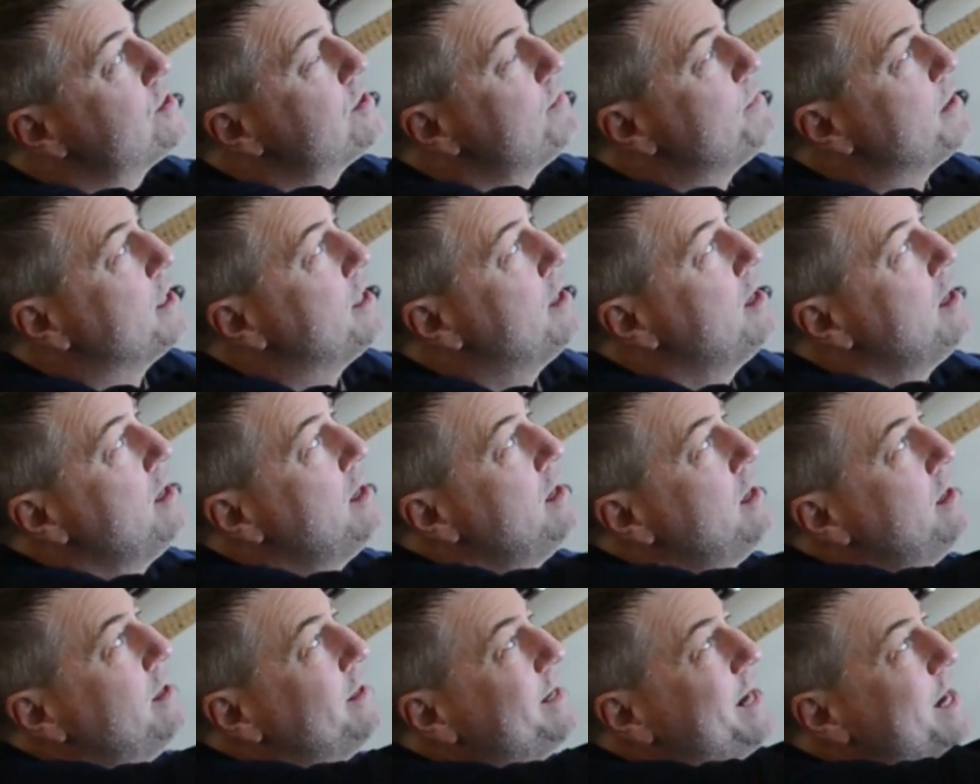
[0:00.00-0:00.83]
I mean,
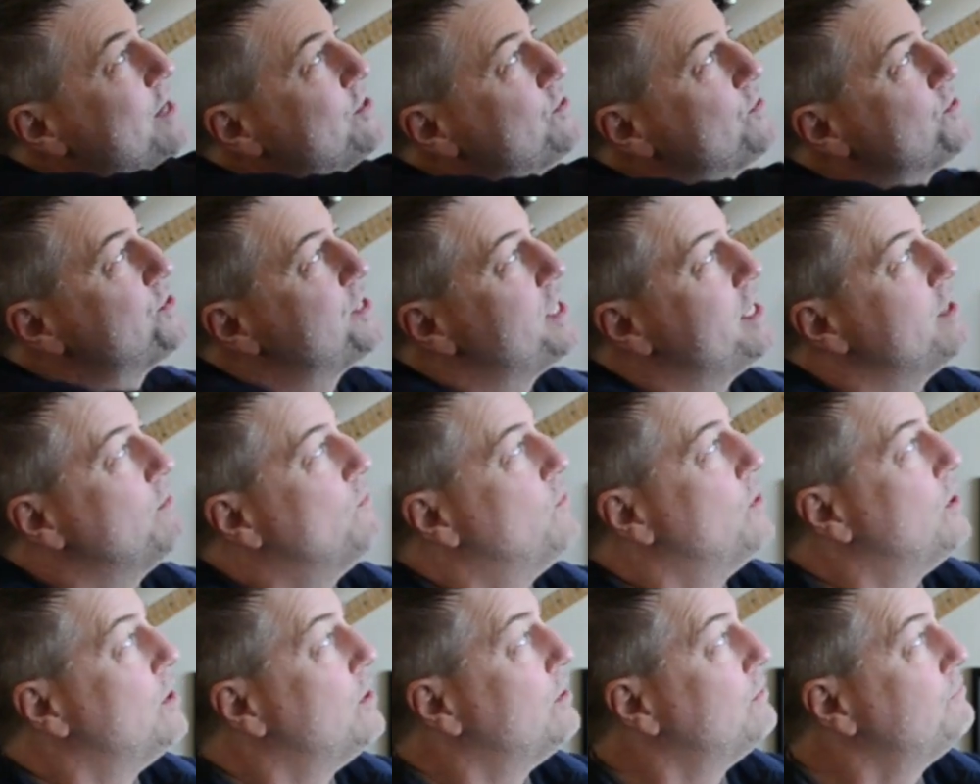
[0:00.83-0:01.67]
guys will say,
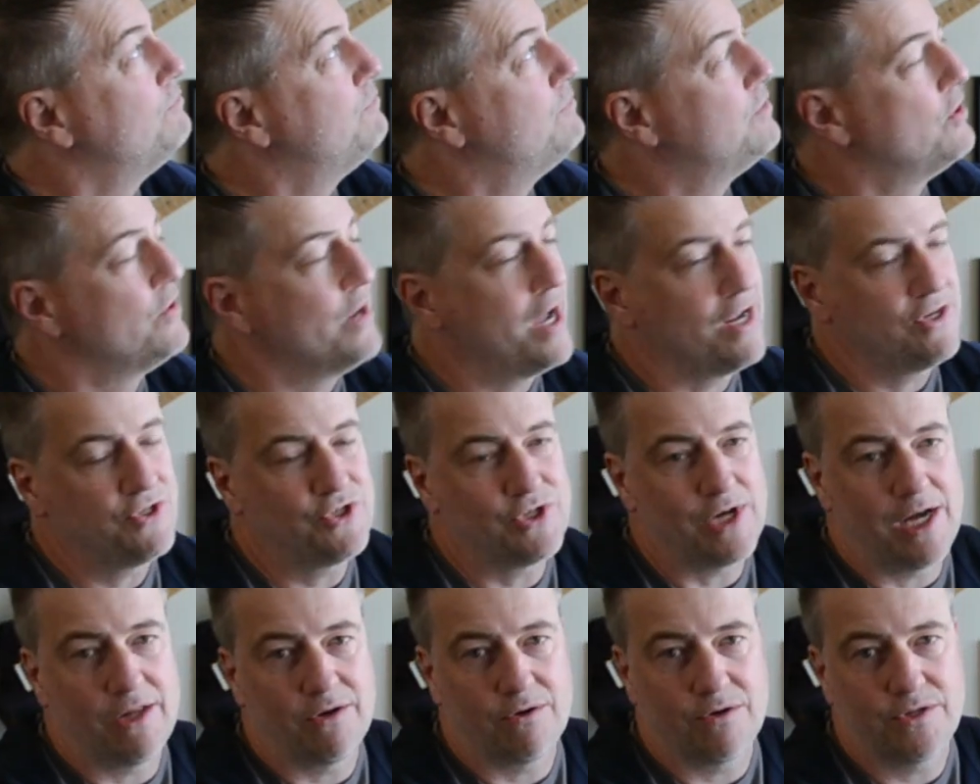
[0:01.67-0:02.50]
well, they're not
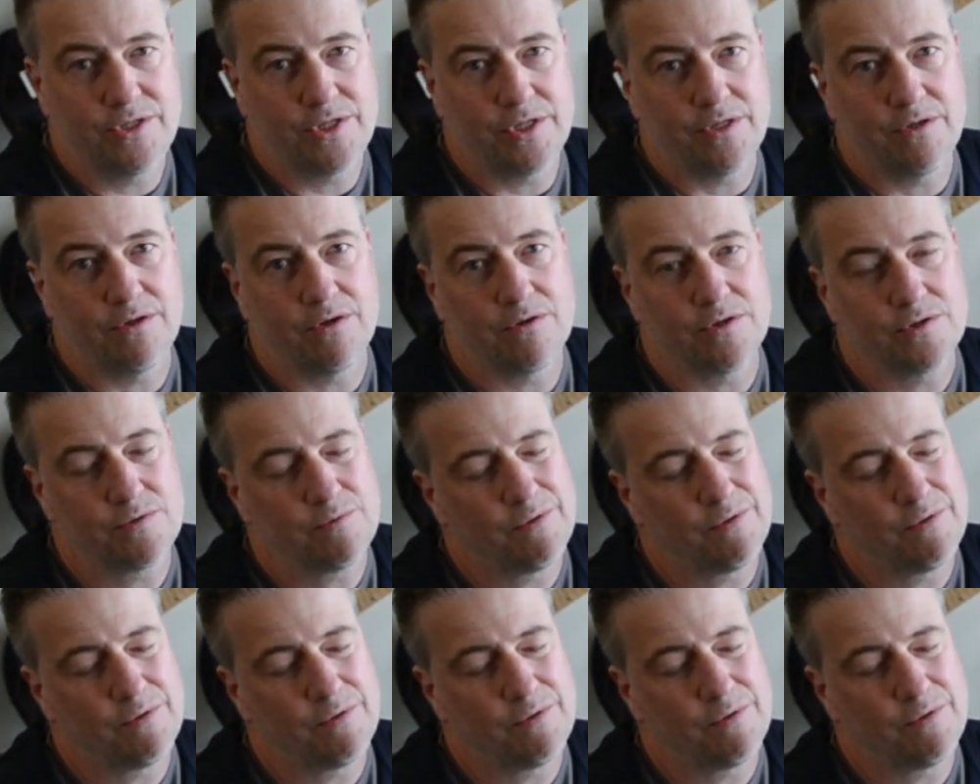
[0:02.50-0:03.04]
shallower tuners.